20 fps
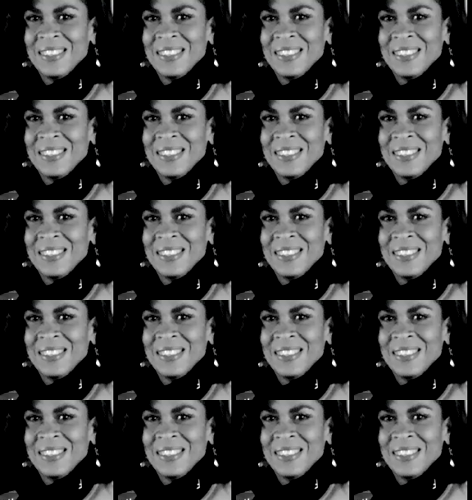
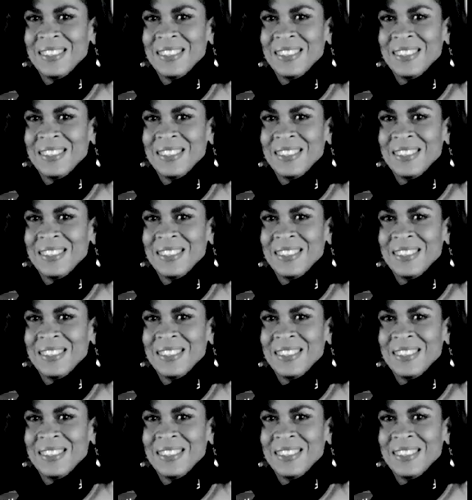
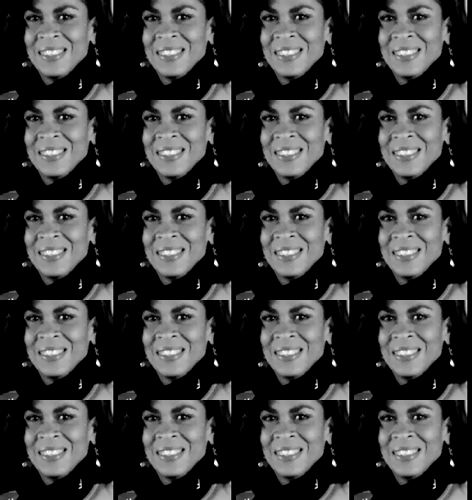
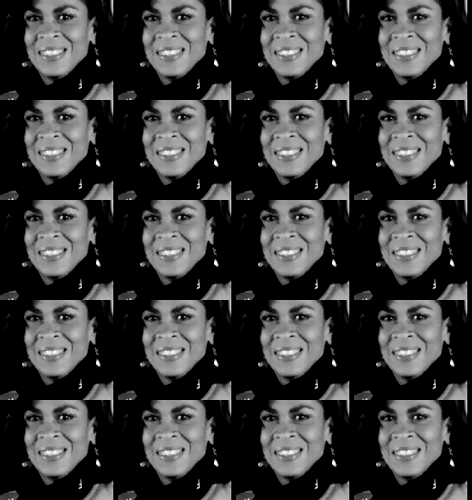
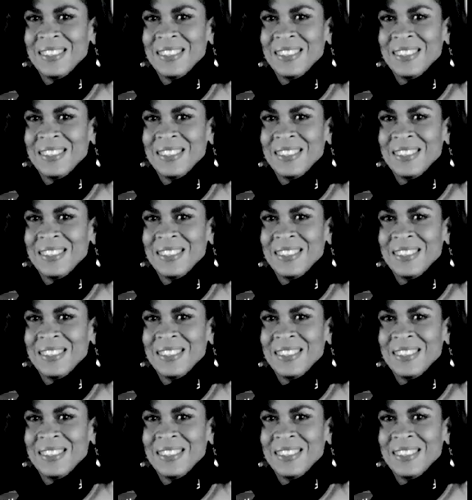
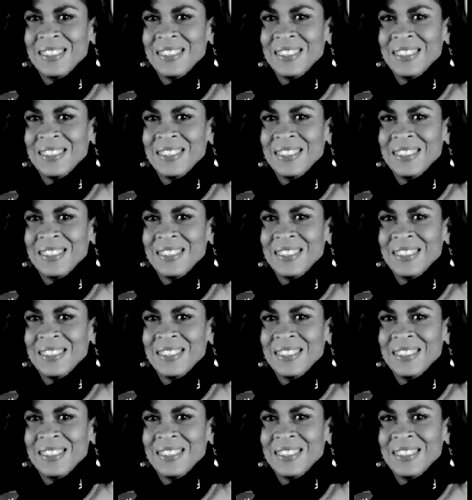
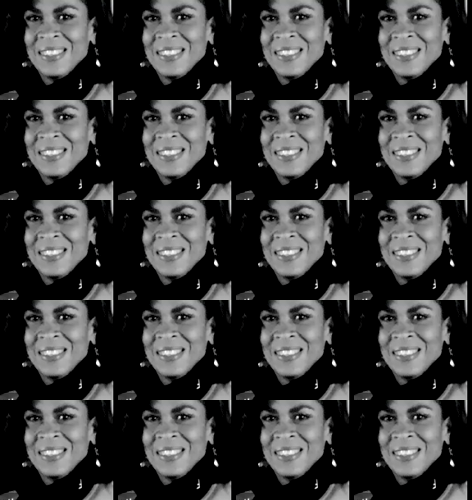This is a still picture; no speech is visible.